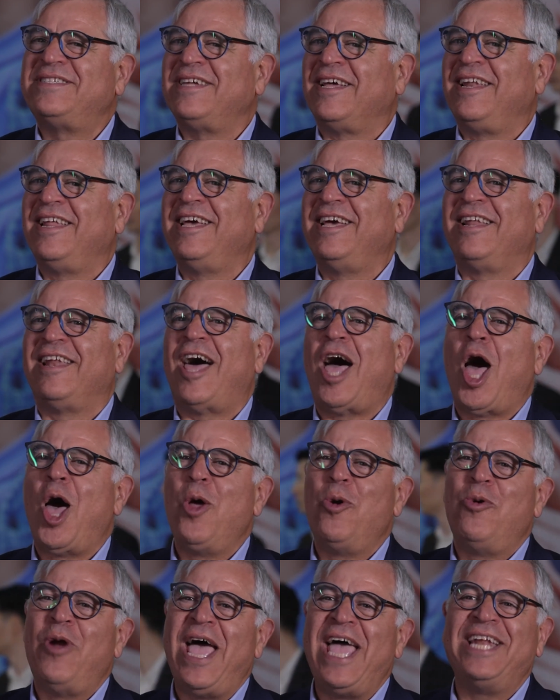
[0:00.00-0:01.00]
Salil,
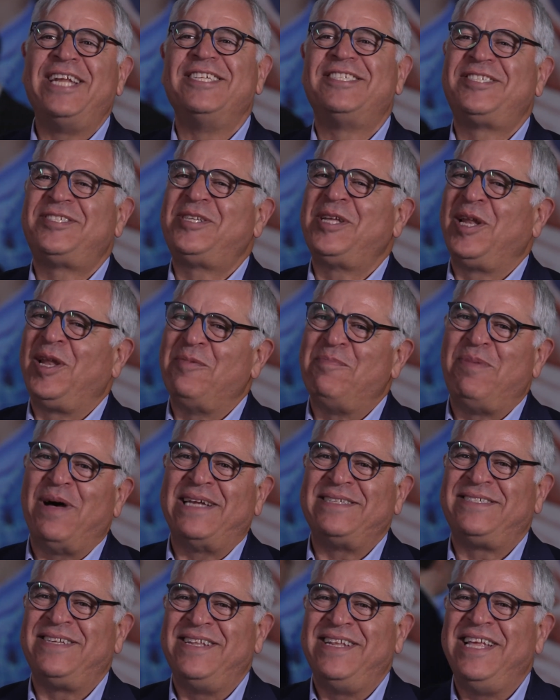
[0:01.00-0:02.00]
ORAN is still a
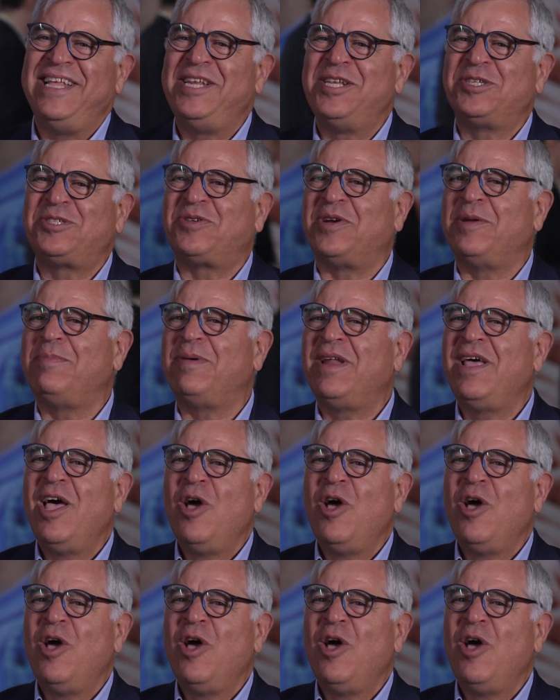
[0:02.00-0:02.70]
buzz in the industry, but